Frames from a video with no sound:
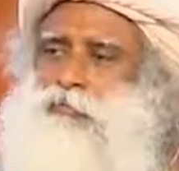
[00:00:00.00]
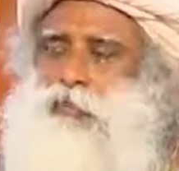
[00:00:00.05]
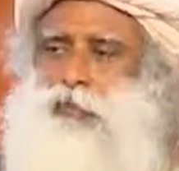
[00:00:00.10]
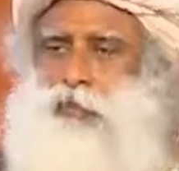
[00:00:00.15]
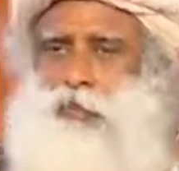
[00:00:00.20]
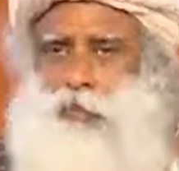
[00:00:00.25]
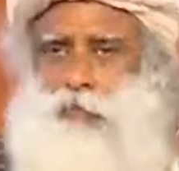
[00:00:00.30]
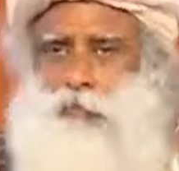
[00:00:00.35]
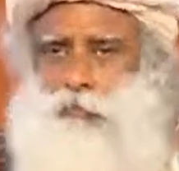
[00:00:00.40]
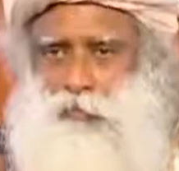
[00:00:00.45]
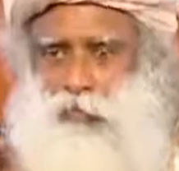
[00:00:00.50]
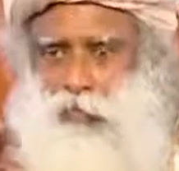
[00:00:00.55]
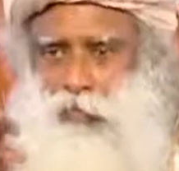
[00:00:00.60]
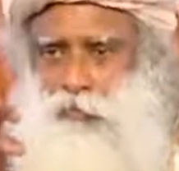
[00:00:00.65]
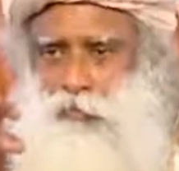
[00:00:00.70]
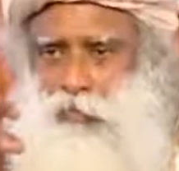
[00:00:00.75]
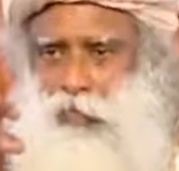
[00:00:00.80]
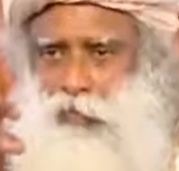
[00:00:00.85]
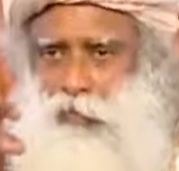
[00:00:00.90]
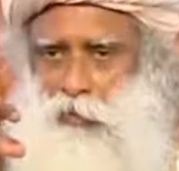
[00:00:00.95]
simply
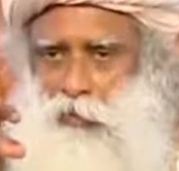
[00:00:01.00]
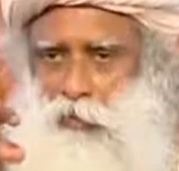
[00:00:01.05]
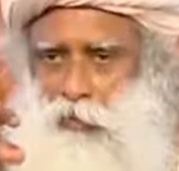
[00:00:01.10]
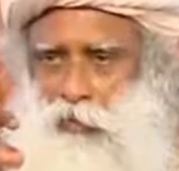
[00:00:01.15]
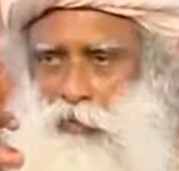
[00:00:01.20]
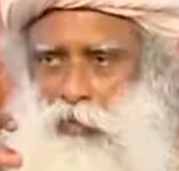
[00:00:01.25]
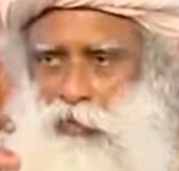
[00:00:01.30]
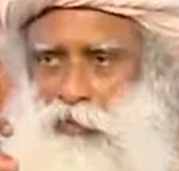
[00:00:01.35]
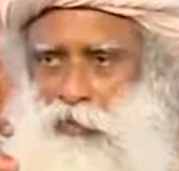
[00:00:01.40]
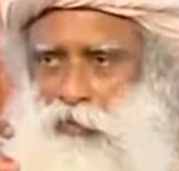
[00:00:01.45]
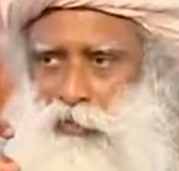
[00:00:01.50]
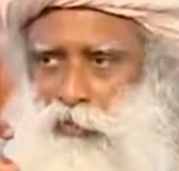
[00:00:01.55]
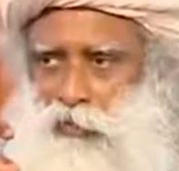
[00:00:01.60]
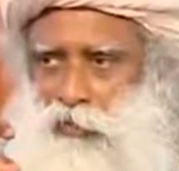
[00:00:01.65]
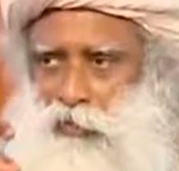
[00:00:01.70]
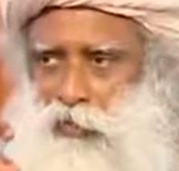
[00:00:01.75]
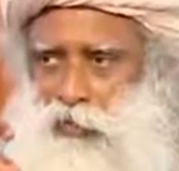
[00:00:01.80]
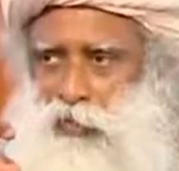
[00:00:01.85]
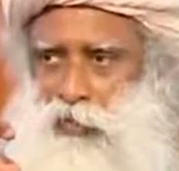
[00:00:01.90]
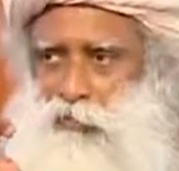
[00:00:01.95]
mind will be like this.